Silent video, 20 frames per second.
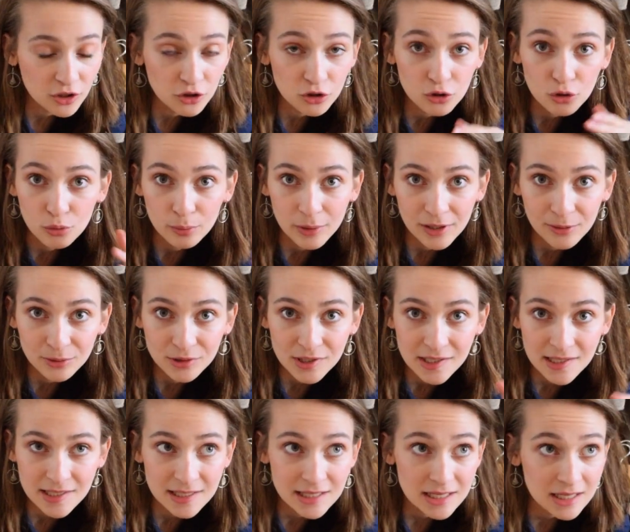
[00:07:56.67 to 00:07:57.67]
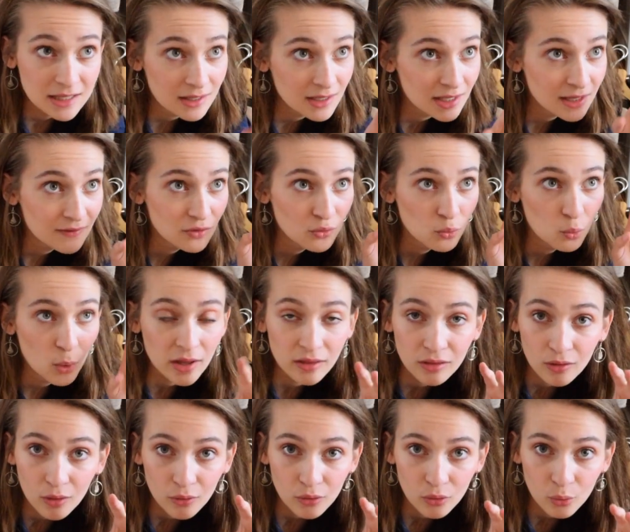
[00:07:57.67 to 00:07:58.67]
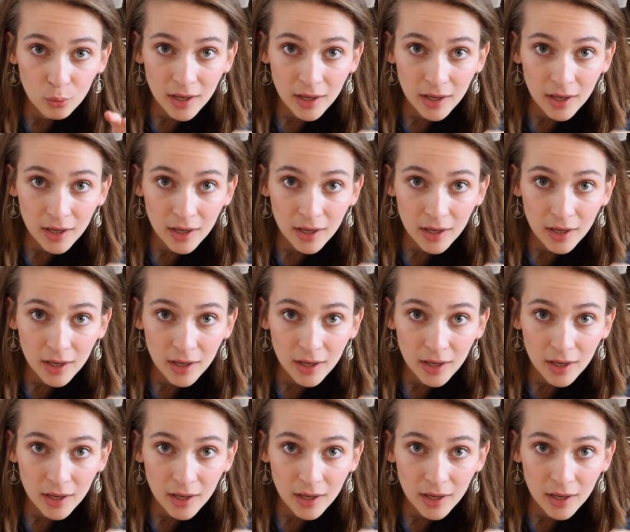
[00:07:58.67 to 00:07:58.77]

You'll be able to see that even with all the